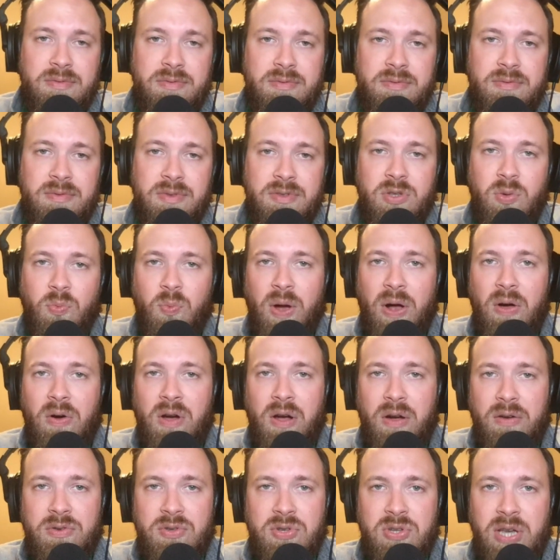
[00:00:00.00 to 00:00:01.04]
Those are
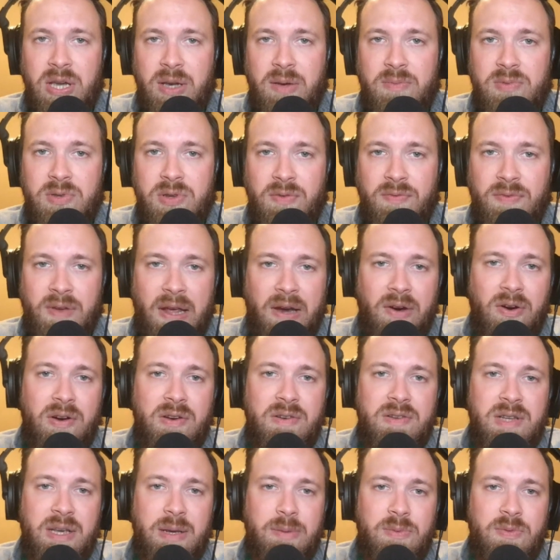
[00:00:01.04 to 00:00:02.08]
well-coached teams, they're veteran
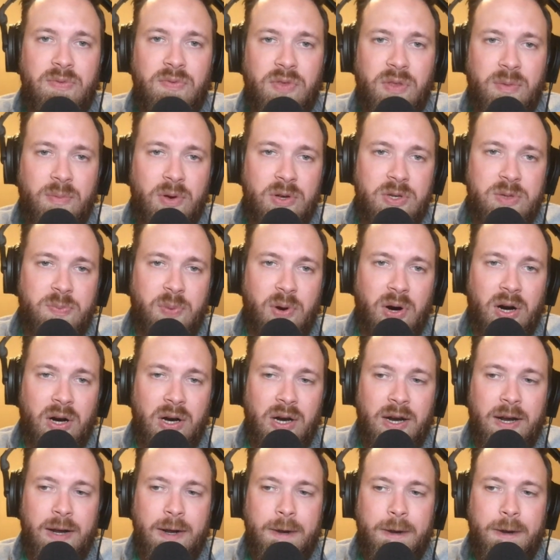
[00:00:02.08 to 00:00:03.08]
teams for the most part,